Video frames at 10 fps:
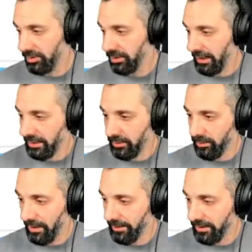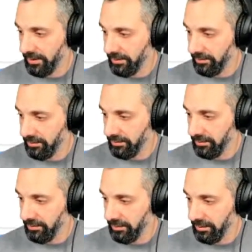So let's see what happens.
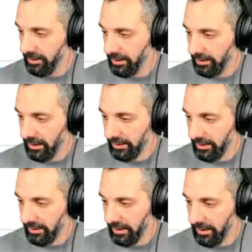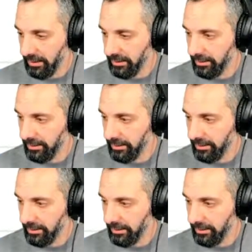Dun, dun, dun.